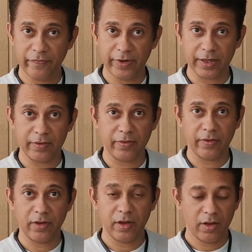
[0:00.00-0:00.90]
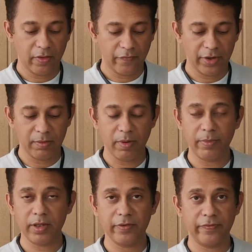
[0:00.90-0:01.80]
feet. We
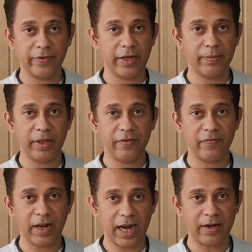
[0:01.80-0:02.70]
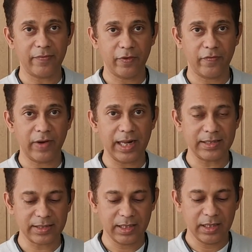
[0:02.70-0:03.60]
remember the feet being flat, foot
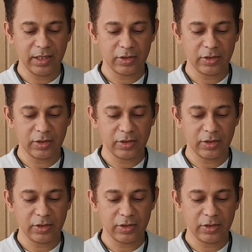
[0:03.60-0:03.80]
flats.